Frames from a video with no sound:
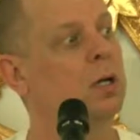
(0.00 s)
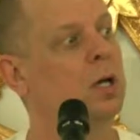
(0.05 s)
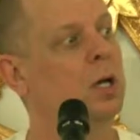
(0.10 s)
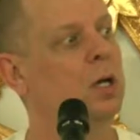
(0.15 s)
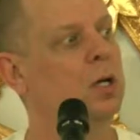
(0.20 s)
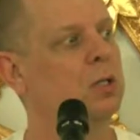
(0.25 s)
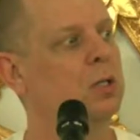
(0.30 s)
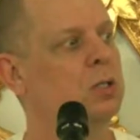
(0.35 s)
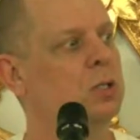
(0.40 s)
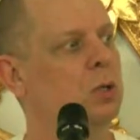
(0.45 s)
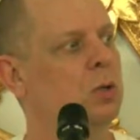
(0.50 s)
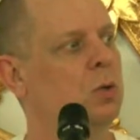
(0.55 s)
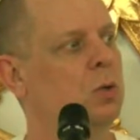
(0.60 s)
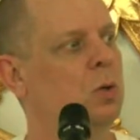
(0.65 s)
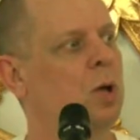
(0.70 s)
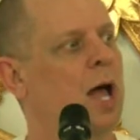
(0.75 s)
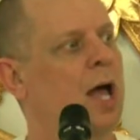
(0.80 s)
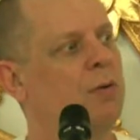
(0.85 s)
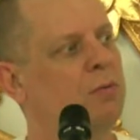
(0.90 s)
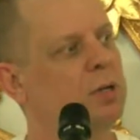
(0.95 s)

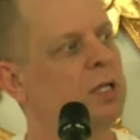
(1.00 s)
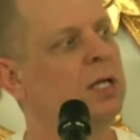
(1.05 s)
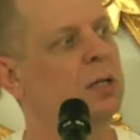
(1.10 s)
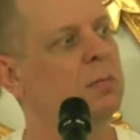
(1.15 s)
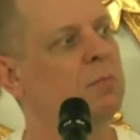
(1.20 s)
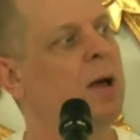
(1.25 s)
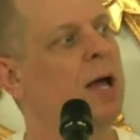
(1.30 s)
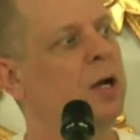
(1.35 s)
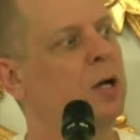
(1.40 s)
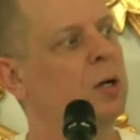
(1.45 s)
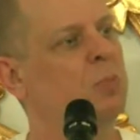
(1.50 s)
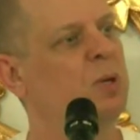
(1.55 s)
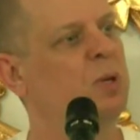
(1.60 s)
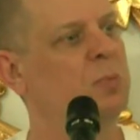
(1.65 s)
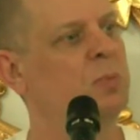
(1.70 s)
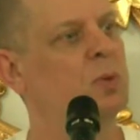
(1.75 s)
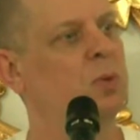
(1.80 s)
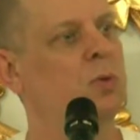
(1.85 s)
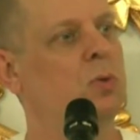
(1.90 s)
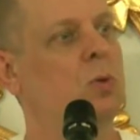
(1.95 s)
So I really admire
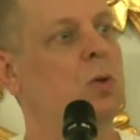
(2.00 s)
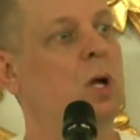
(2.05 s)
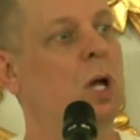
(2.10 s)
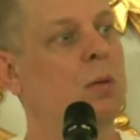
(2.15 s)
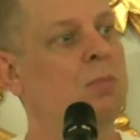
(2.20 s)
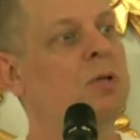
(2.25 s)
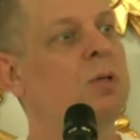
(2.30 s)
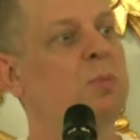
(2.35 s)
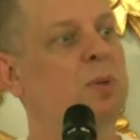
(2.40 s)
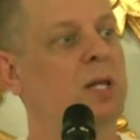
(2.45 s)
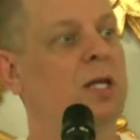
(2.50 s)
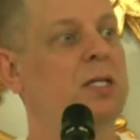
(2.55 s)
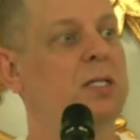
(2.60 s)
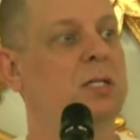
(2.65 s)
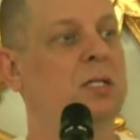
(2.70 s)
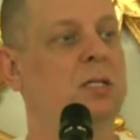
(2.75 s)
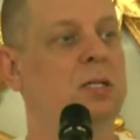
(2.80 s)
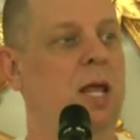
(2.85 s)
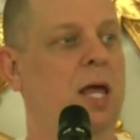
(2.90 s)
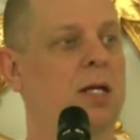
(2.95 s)
people who come to
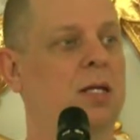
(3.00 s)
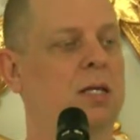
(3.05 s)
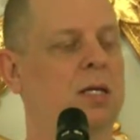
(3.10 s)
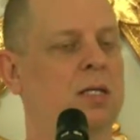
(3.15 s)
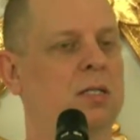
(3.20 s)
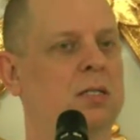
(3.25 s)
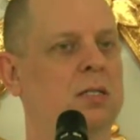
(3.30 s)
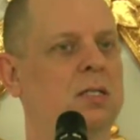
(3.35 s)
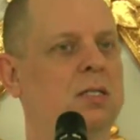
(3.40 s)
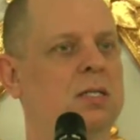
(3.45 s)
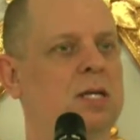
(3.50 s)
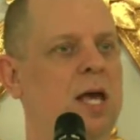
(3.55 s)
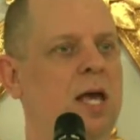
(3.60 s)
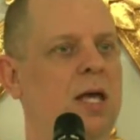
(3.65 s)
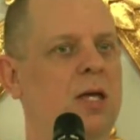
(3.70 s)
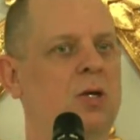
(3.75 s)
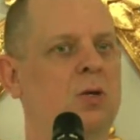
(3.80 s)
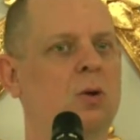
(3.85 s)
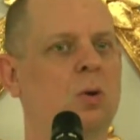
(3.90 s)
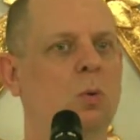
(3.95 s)
places like this and say,
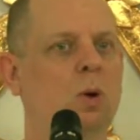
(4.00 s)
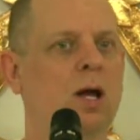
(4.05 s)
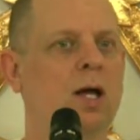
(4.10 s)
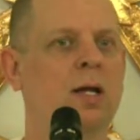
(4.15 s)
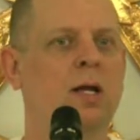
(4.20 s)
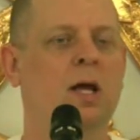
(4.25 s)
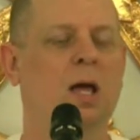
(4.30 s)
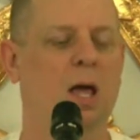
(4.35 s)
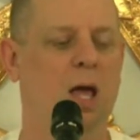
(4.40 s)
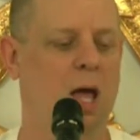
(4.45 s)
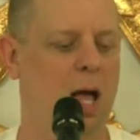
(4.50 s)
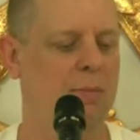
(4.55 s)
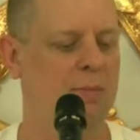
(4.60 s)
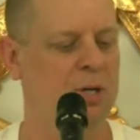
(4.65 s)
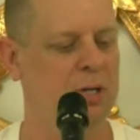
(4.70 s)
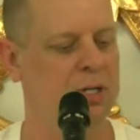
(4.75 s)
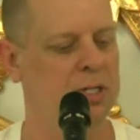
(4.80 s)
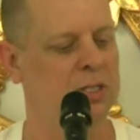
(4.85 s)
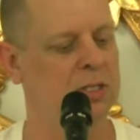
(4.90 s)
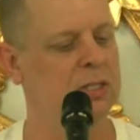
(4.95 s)
you know what, I'm
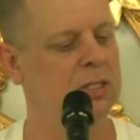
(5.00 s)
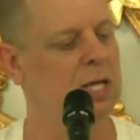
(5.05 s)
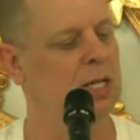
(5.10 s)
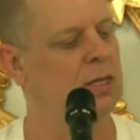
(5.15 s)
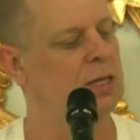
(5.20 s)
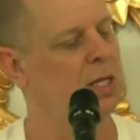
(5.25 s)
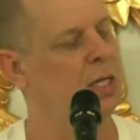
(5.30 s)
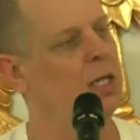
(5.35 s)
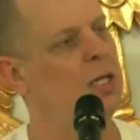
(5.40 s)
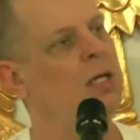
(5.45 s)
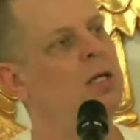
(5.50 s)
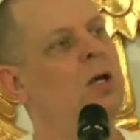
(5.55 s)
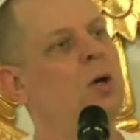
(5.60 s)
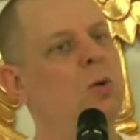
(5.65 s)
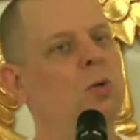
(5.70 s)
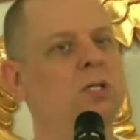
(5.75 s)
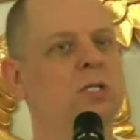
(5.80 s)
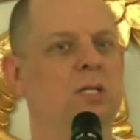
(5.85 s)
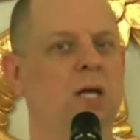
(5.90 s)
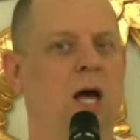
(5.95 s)
going to set the
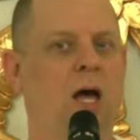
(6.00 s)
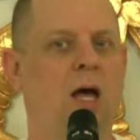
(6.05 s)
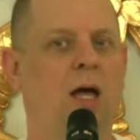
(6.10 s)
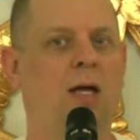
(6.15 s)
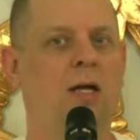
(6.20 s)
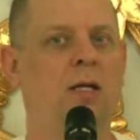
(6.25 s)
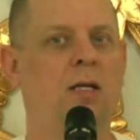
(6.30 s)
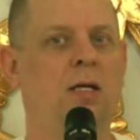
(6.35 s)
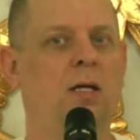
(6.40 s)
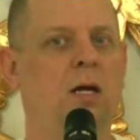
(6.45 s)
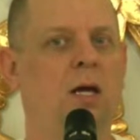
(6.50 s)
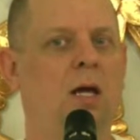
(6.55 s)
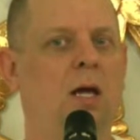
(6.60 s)
ego aside.